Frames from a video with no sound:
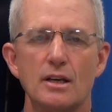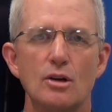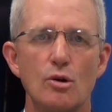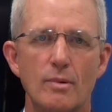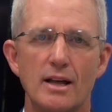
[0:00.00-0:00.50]

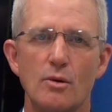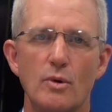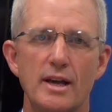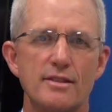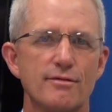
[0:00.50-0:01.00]
And oh, by the
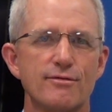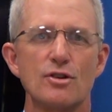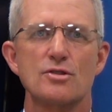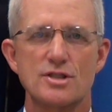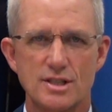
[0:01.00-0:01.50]
way, the
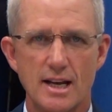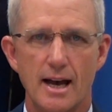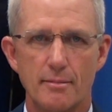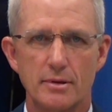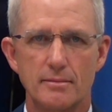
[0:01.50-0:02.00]
first
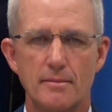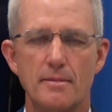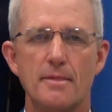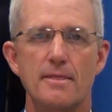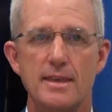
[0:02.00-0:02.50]
step,
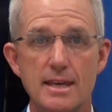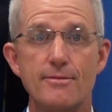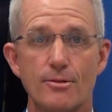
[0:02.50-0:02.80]
I